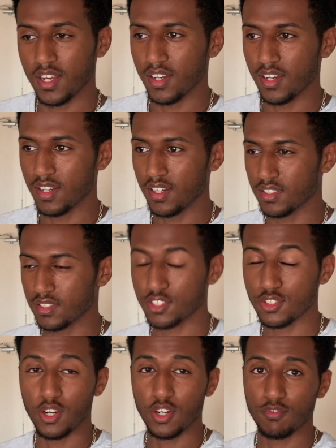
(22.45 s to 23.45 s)

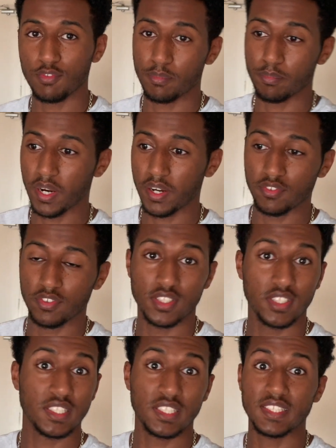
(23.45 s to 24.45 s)
starting from
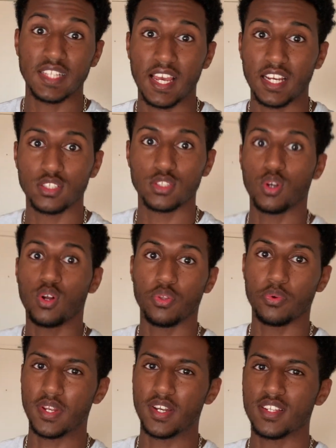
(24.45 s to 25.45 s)
breakfast, snacks, all the
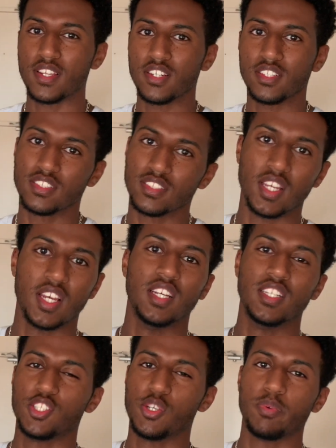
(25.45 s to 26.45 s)
way to dinners.
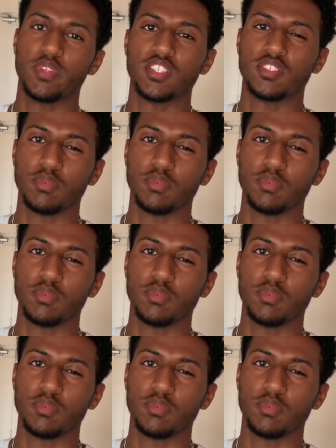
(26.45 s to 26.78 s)
Some of these